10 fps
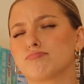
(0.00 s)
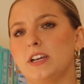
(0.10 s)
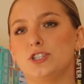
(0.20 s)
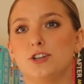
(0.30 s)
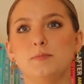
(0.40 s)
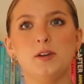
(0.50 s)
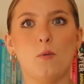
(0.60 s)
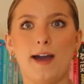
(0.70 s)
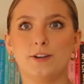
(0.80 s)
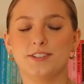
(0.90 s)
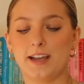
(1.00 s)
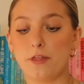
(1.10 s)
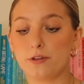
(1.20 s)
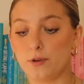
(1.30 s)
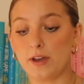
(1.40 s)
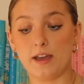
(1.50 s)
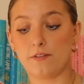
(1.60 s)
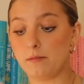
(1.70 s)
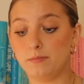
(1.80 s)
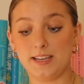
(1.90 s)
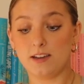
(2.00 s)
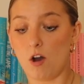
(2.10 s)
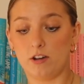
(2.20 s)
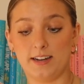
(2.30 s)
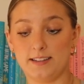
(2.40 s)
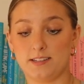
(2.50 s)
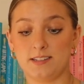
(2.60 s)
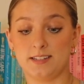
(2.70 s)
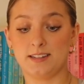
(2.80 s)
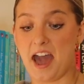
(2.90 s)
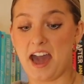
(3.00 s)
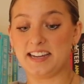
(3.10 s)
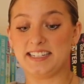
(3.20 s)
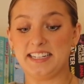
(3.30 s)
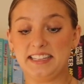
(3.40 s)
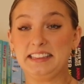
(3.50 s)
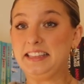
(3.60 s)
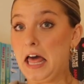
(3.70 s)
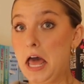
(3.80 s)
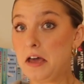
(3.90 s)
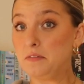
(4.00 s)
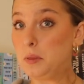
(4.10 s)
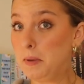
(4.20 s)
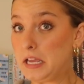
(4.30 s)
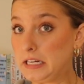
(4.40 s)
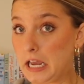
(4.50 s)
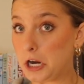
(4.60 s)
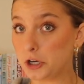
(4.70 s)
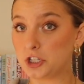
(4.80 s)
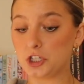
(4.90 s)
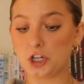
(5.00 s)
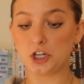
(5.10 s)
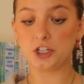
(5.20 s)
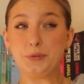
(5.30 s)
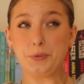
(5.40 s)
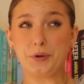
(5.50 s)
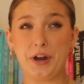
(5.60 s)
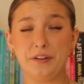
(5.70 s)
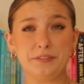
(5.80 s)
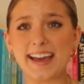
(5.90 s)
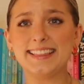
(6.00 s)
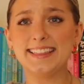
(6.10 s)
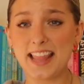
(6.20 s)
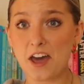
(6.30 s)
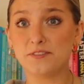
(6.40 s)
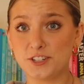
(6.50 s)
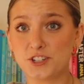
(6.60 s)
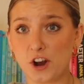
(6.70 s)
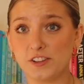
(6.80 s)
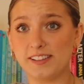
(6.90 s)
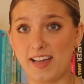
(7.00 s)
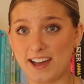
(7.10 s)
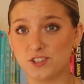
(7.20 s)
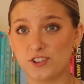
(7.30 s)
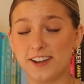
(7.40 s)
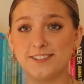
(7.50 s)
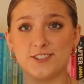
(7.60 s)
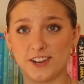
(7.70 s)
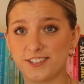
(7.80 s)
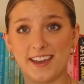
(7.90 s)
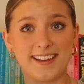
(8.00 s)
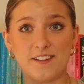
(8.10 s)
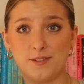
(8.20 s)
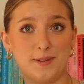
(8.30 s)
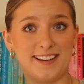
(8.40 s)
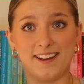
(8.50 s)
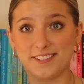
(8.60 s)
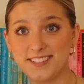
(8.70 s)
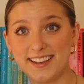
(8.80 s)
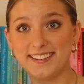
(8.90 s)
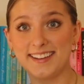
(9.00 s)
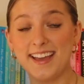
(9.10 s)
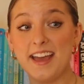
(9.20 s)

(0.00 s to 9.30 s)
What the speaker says: It took me a while to get through it, if I'm being honest. I didn't love the main character, Nora. I loved Charlie Lastra, just like everybody else did.